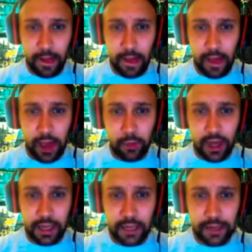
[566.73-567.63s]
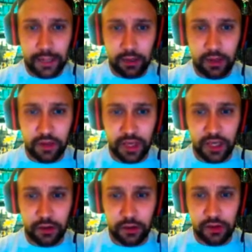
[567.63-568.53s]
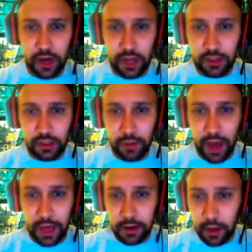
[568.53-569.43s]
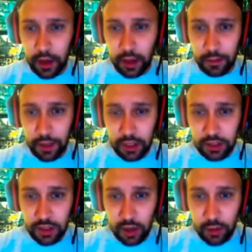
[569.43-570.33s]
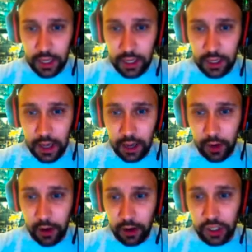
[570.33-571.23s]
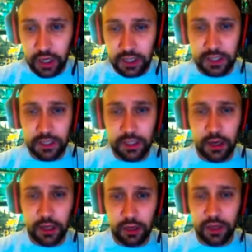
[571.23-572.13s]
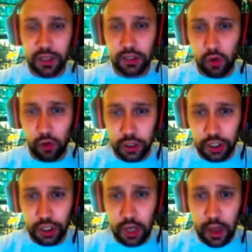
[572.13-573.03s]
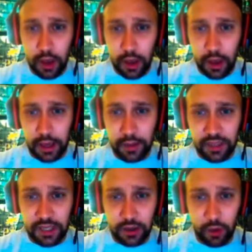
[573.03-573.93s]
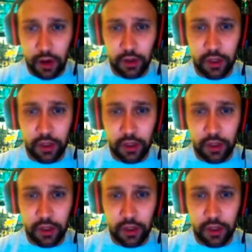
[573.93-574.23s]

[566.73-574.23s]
And we got a little bit of a heal, so not too bad. Let's go in, and we are actually going to stun Human Torch, because I don't want Human